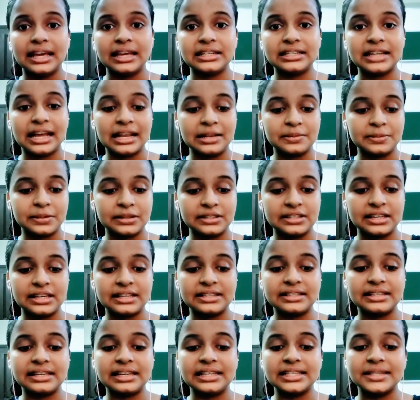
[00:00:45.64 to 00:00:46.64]
it helps us
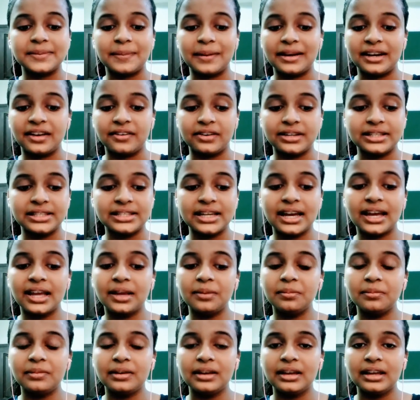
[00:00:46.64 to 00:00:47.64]
easily spend our
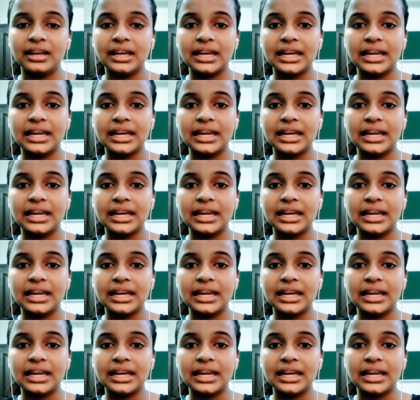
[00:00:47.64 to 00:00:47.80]
time,